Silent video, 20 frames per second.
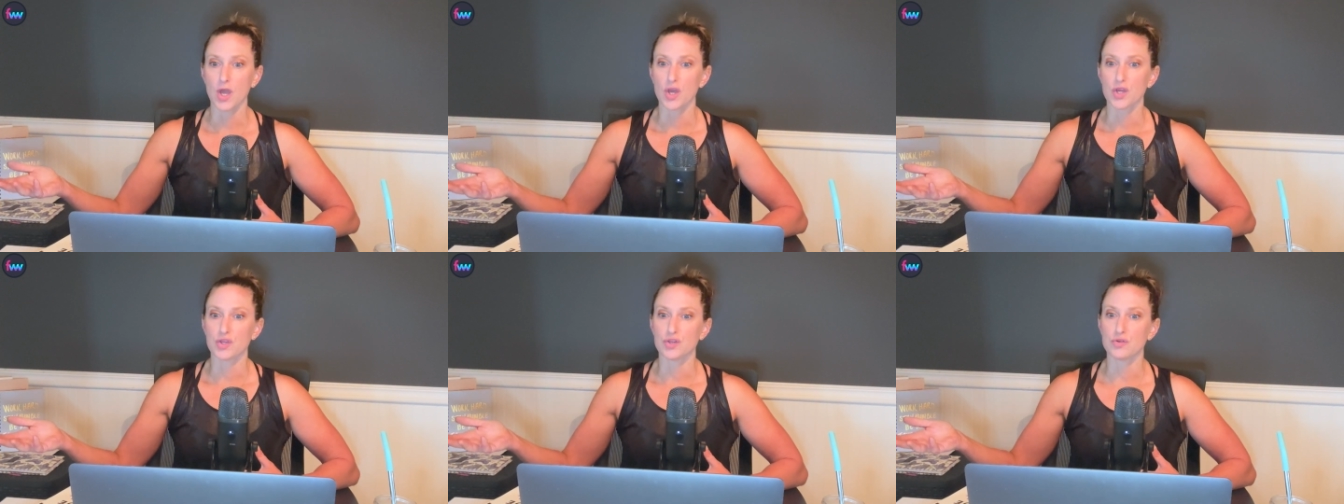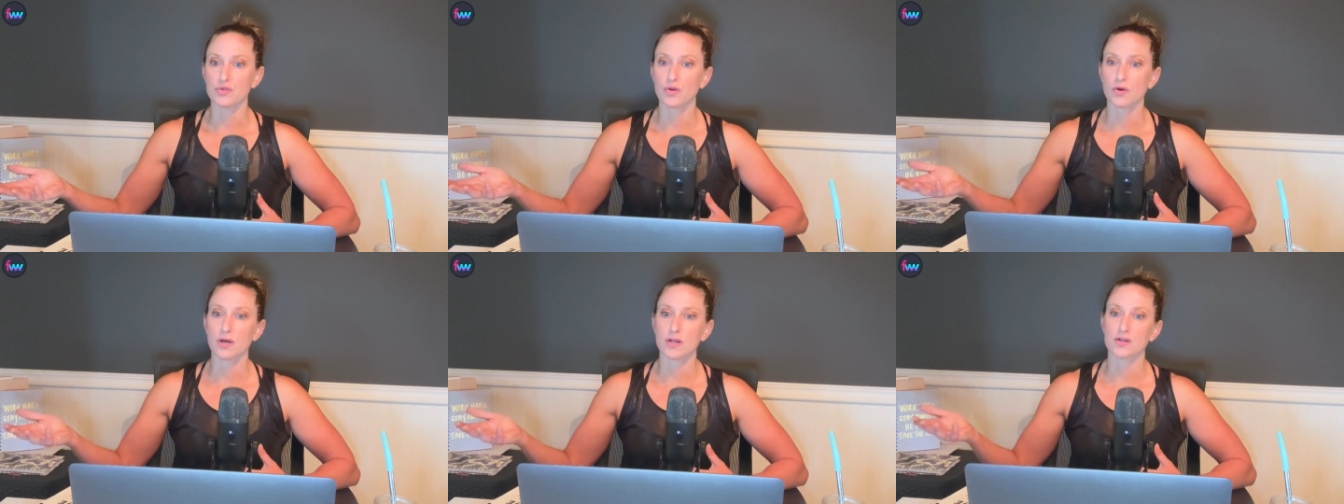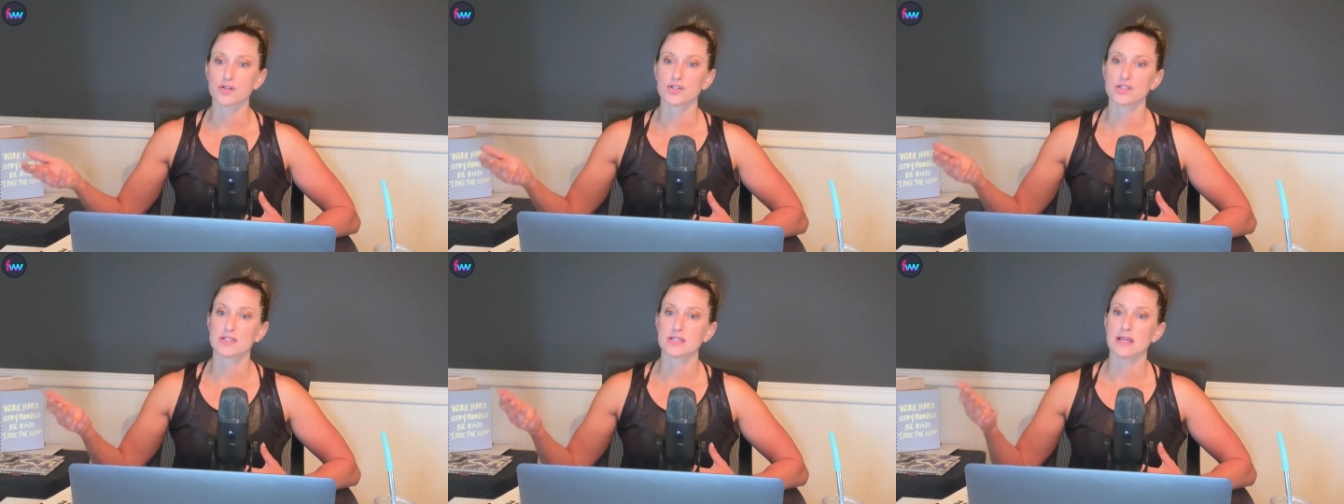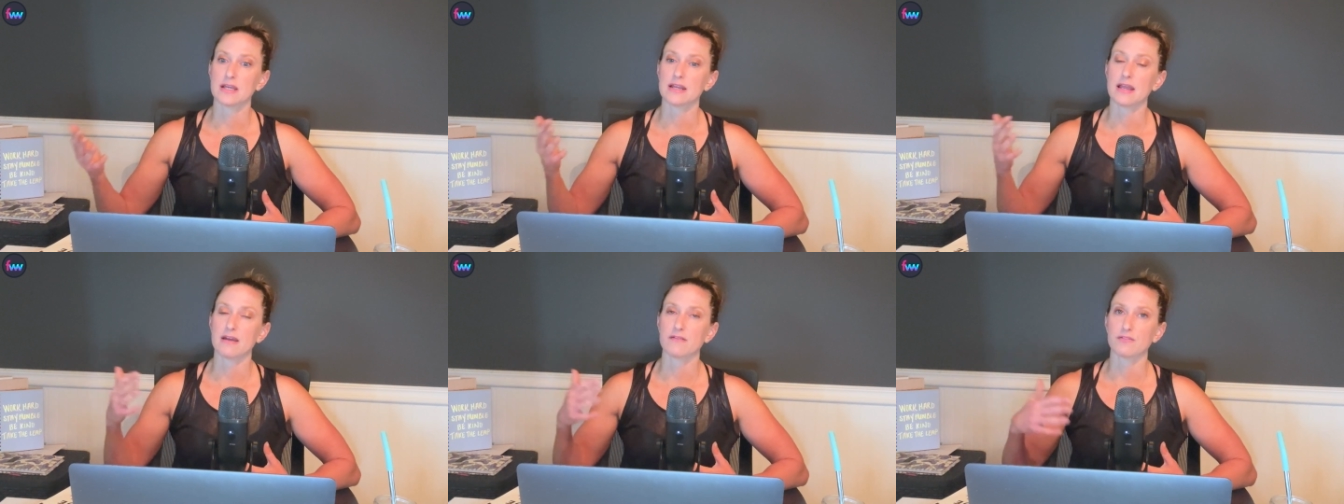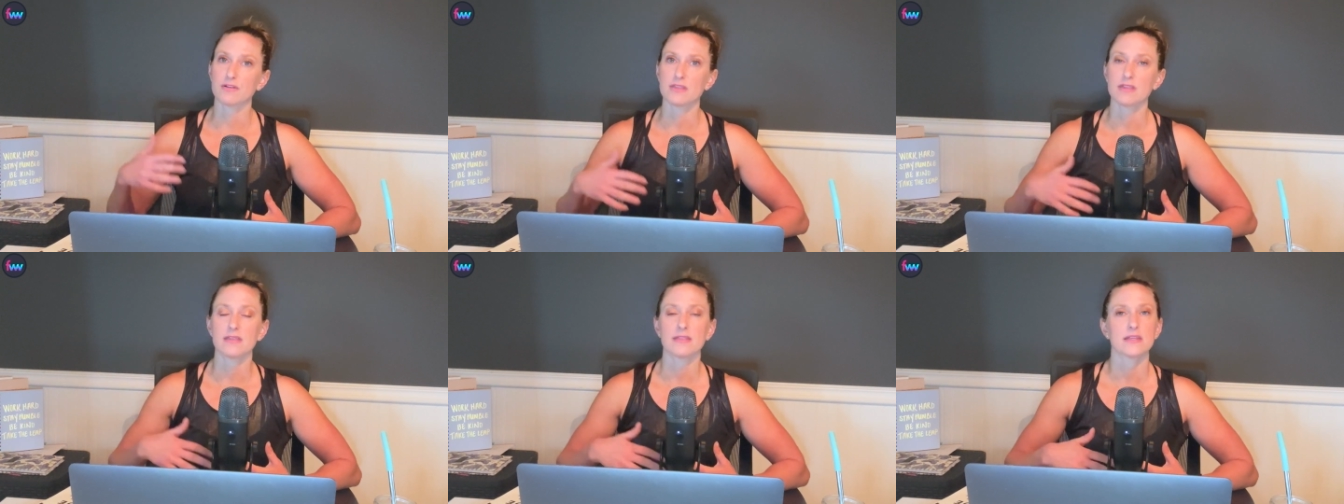You don't understand
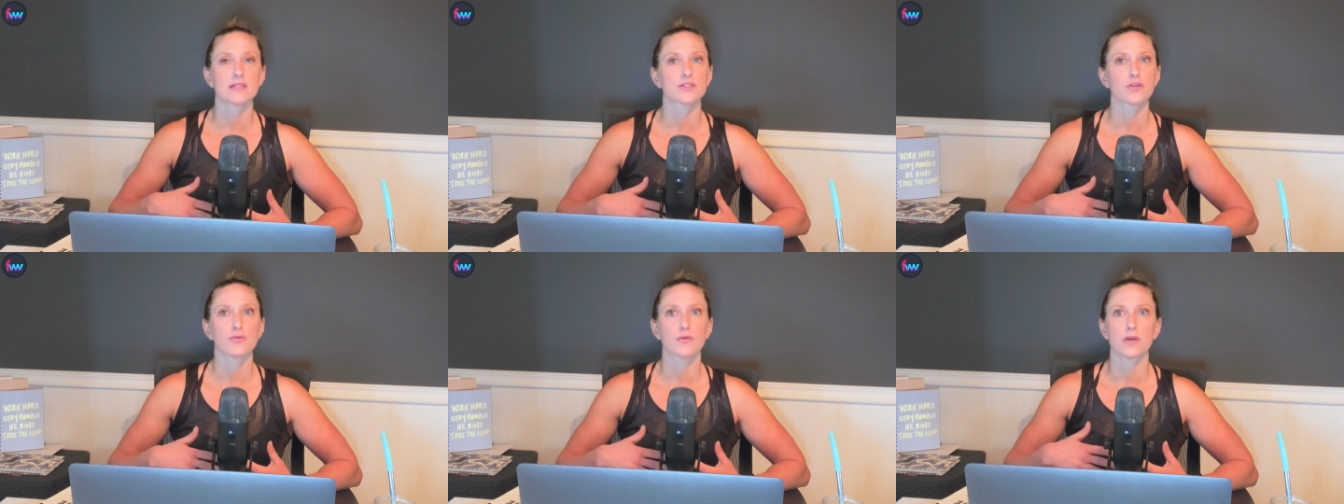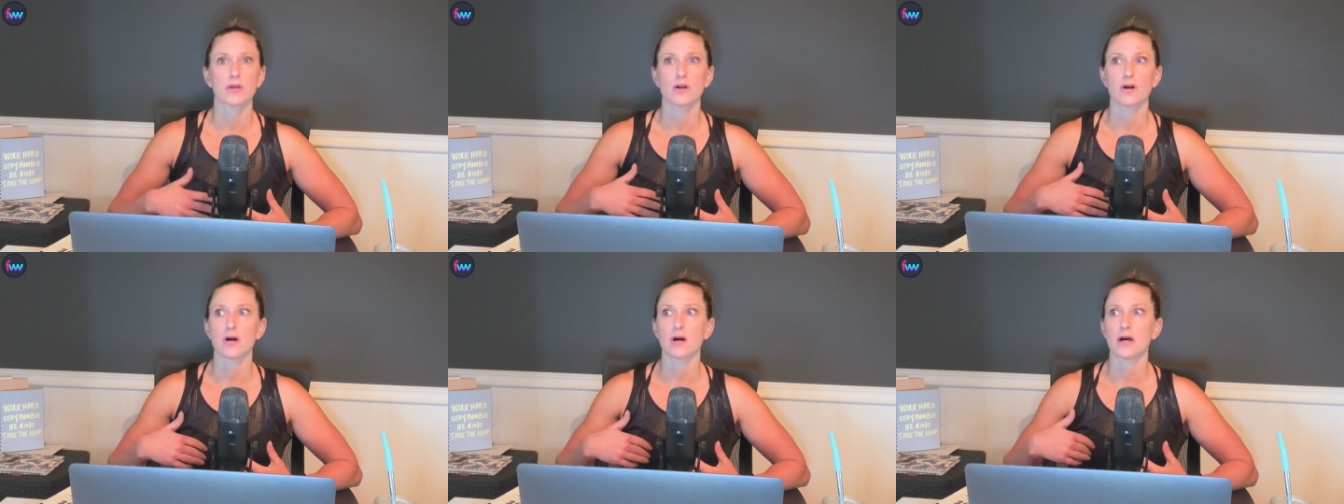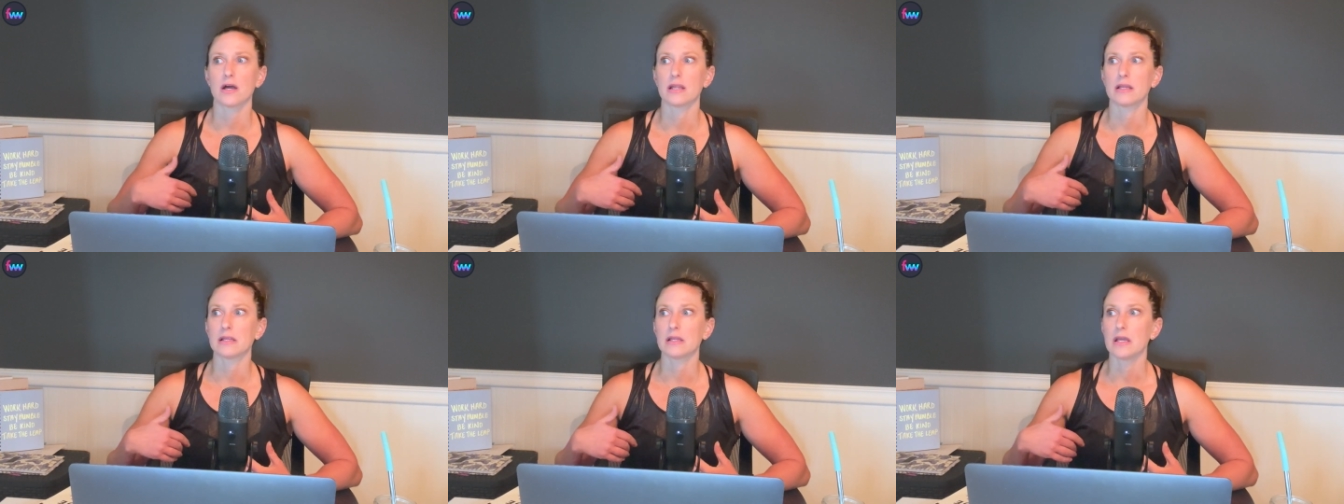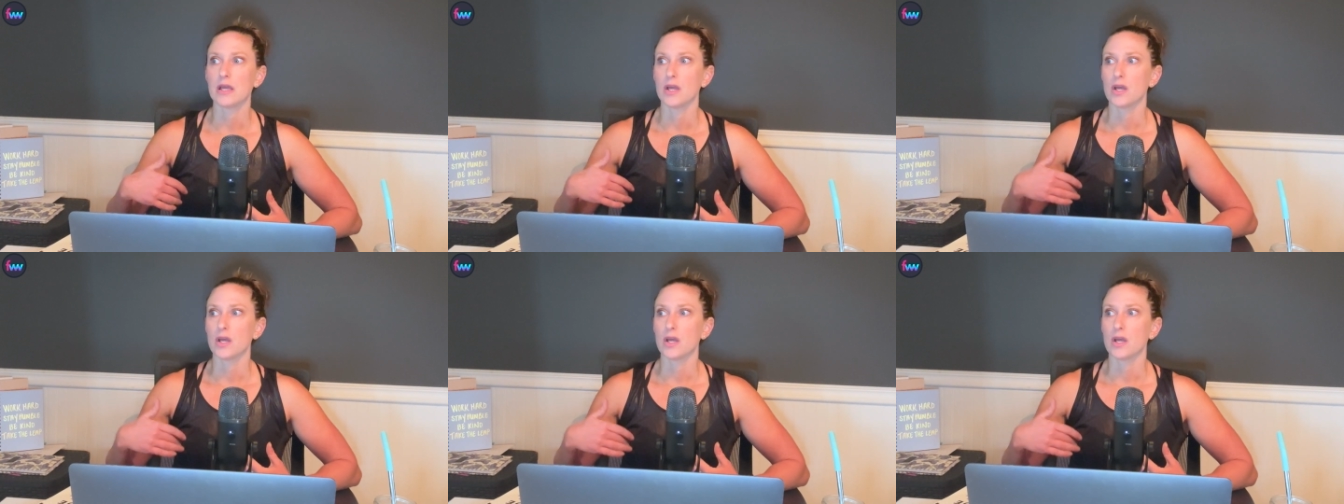everything that's going on